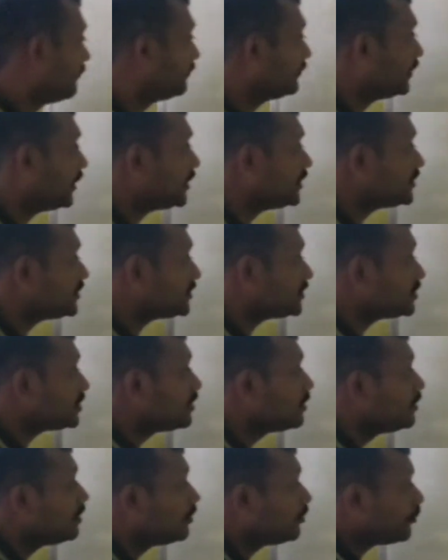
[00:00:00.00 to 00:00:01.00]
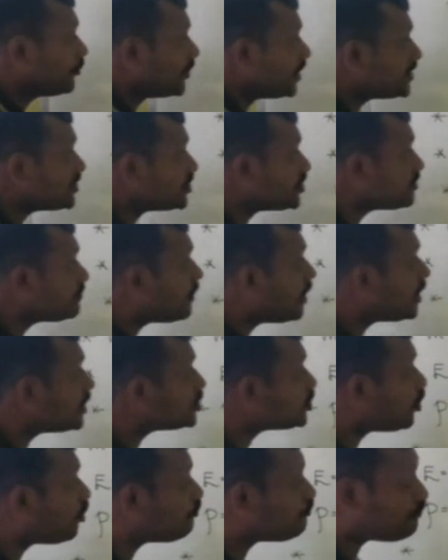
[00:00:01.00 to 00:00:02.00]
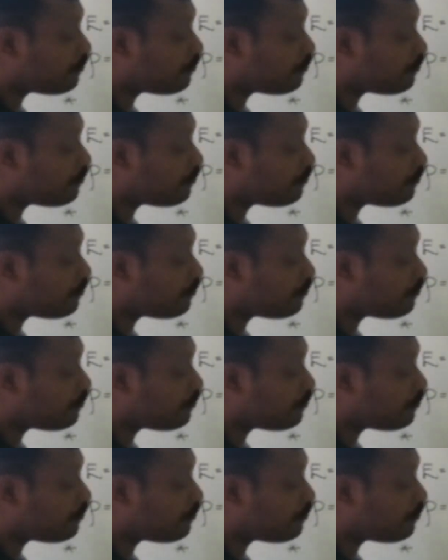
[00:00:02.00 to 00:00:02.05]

This rest mass of